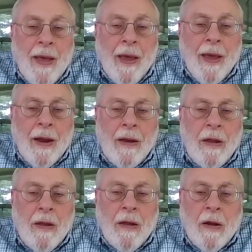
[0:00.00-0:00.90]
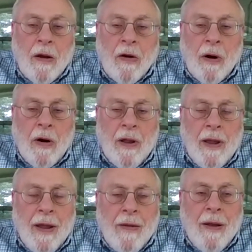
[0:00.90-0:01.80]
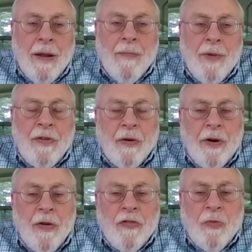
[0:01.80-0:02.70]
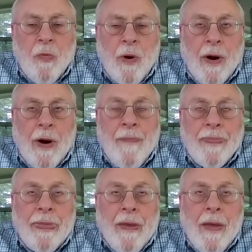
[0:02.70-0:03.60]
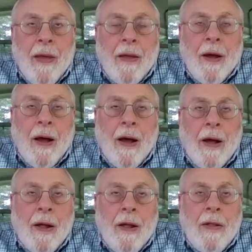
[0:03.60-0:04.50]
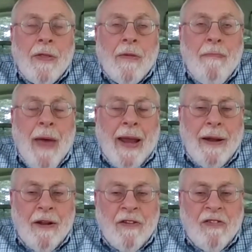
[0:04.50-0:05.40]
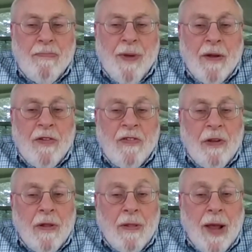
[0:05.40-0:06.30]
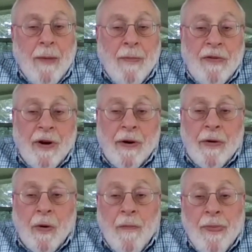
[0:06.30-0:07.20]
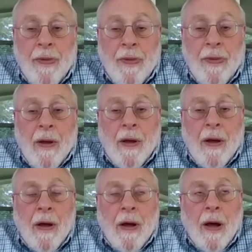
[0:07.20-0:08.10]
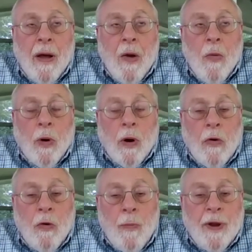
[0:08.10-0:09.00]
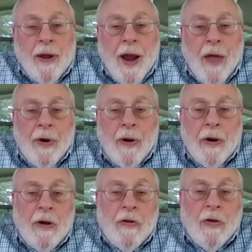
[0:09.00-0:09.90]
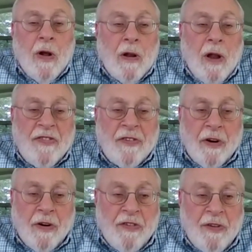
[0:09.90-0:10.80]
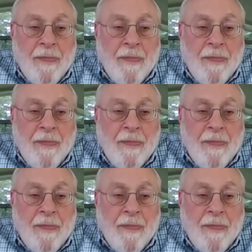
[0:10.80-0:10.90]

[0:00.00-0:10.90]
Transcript: And it occurred in materials where the magnetic spins in that material were grouped together into clusters.